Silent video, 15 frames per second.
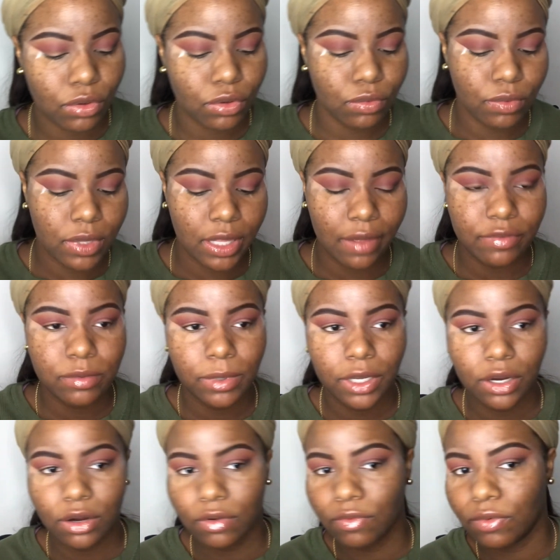you really have to be
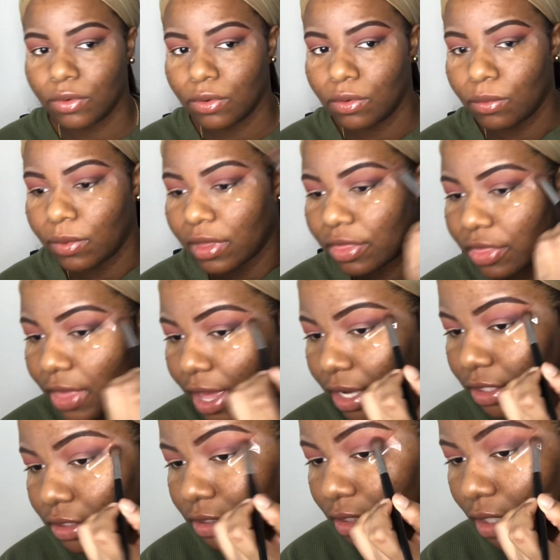careful with
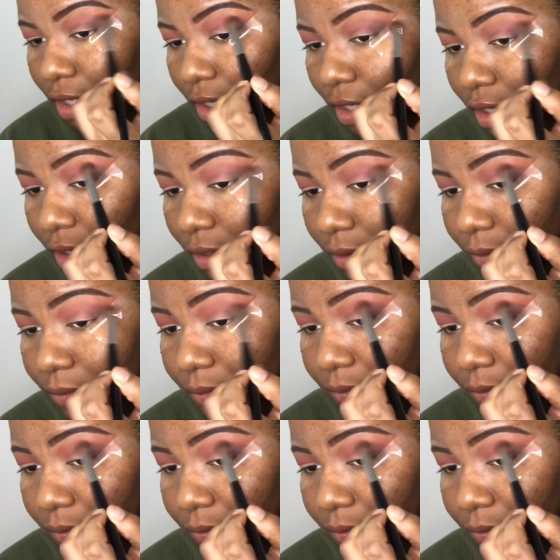that shade.